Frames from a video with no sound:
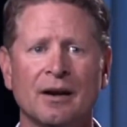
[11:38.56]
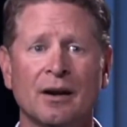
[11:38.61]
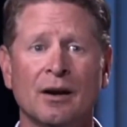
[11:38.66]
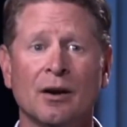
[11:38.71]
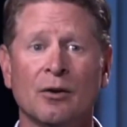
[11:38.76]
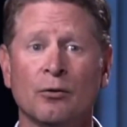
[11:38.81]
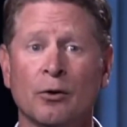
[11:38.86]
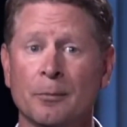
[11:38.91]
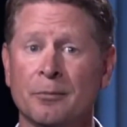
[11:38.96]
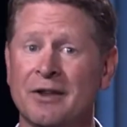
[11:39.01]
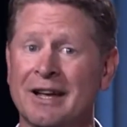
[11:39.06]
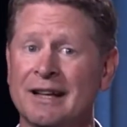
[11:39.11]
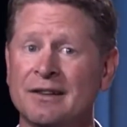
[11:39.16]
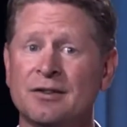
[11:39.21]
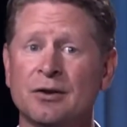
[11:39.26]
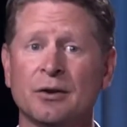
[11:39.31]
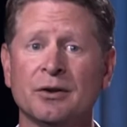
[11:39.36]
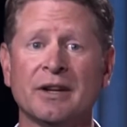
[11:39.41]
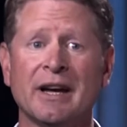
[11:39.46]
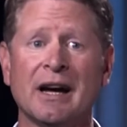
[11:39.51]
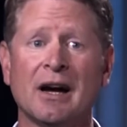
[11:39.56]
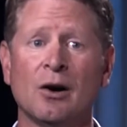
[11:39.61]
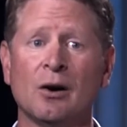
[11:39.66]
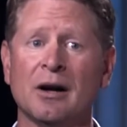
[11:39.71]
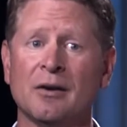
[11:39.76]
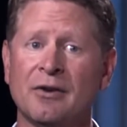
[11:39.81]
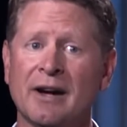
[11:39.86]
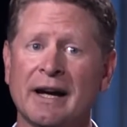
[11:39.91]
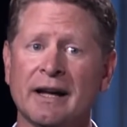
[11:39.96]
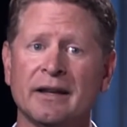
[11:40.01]
From then till now,
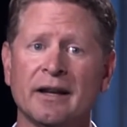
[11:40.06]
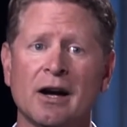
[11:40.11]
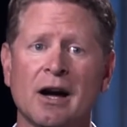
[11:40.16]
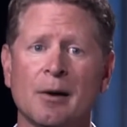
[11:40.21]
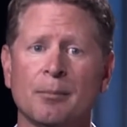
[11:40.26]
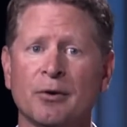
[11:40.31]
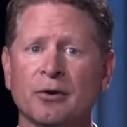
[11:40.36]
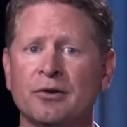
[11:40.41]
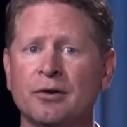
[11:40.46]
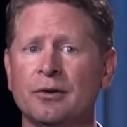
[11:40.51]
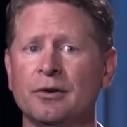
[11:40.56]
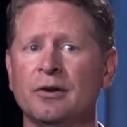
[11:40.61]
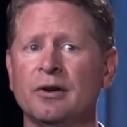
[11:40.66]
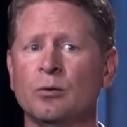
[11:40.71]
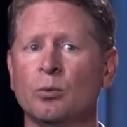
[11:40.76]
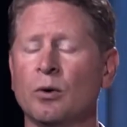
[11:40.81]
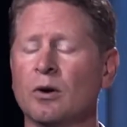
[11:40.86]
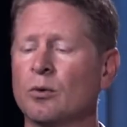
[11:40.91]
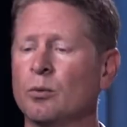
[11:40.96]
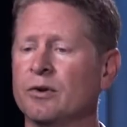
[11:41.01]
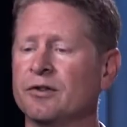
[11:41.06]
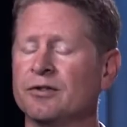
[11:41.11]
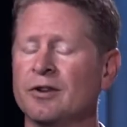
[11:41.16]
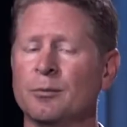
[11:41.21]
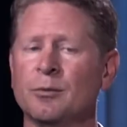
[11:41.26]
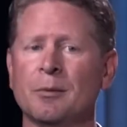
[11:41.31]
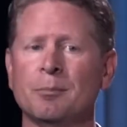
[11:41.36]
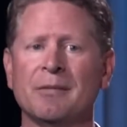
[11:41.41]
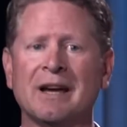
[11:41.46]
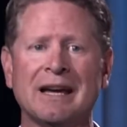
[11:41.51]
I've had the opportunity to work with some
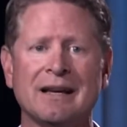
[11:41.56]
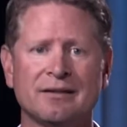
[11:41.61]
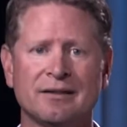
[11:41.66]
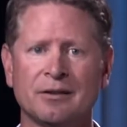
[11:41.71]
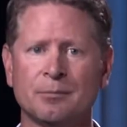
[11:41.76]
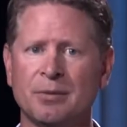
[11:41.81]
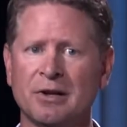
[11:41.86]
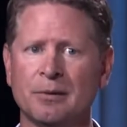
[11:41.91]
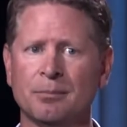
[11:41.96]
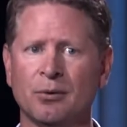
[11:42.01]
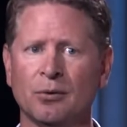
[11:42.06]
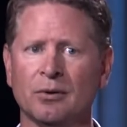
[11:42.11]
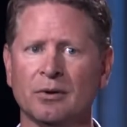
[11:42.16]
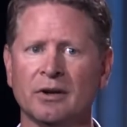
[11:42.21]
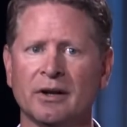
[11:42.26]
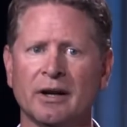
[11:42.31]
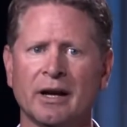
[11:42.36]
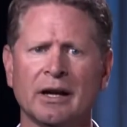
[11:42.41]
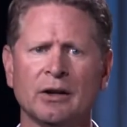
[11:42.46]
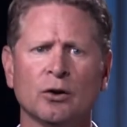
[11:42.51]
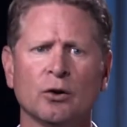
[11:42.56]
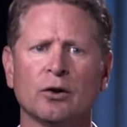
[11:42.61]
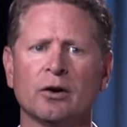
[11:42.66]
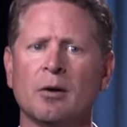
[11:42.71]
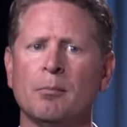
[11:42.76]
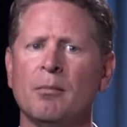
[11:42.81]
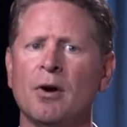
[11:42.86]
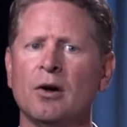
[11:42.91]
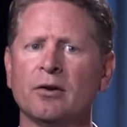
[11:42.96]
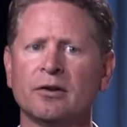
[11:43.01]
amazing people and learn a
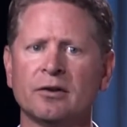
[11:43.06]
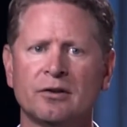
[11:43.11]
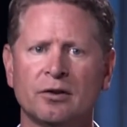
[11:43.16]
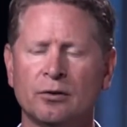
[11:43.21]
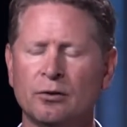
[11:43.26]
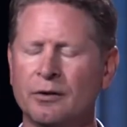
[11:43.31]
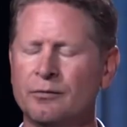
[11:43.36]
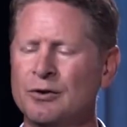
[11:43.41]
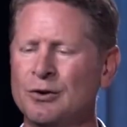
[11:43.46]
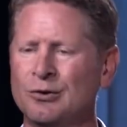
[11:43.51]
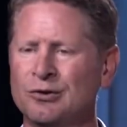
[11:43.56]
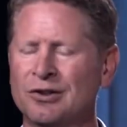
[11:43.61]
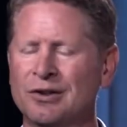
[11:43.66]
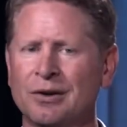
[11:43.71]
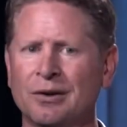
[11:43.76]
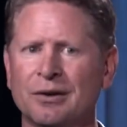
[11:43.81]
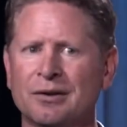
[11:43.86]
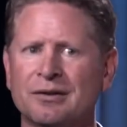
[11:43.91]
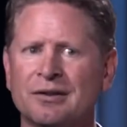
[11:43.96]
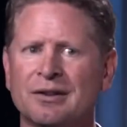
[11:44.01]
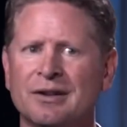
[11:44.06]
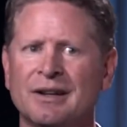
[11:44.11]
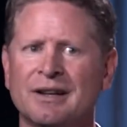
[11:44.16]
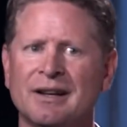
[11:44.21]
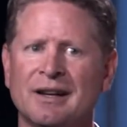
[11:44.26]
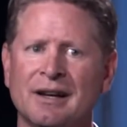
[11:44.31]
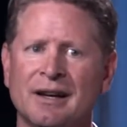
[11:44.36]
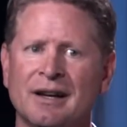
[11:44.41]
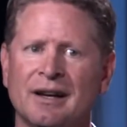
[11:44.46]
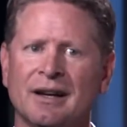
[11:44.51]
multitude of new skills,
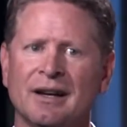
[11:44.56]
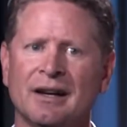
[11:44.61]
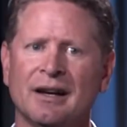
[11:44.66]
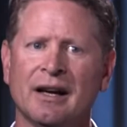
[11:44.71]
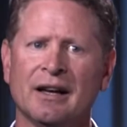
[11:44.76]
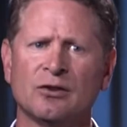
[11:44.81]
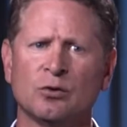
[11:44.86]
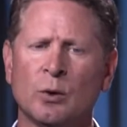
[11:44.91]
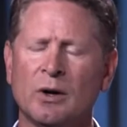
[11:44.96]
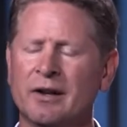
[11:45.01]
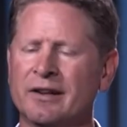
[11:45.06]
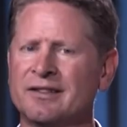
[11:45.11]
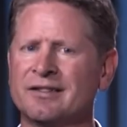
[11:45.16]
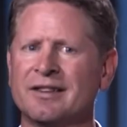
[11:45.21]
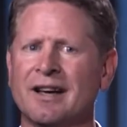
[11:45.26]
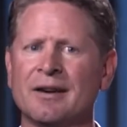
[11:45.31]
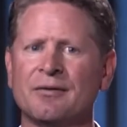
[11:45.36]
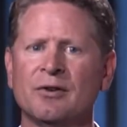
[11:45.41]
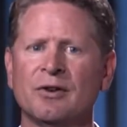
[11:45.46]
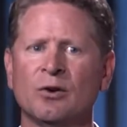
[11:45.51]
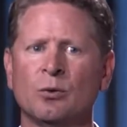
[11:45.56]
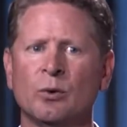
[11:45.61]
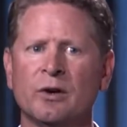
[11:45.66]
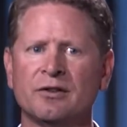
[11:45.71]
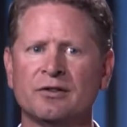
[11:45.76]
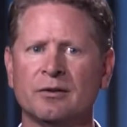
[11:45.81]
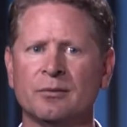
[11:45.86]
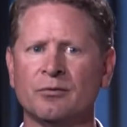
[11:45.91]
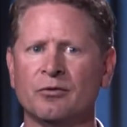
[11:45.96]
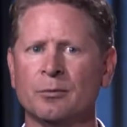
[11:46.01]
as well as siphon the
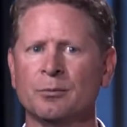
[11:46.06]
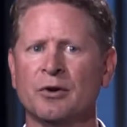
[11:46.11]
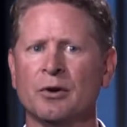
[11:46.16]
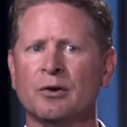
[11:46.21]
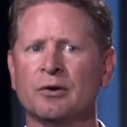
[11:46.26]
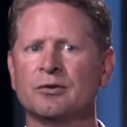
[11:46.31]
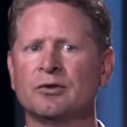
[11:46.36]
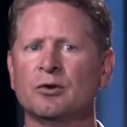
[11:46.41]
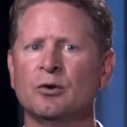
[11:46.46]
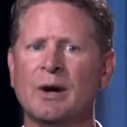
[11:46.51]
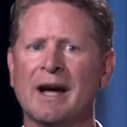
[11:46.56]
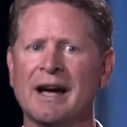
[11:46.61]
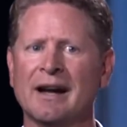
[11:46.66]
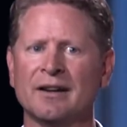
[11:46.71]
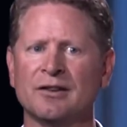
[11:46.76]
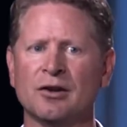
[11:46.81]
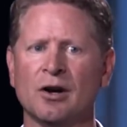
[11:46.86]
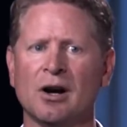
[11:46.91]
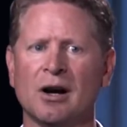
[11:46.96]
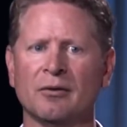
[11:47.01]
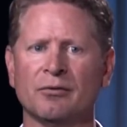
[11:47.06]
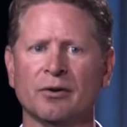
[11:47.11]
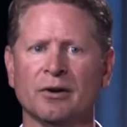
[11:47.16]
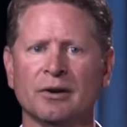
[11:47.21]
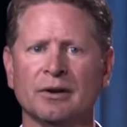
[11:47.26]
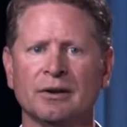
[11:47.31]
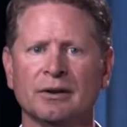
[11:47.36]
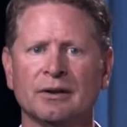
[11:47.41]
wisdom from those who had it to offer.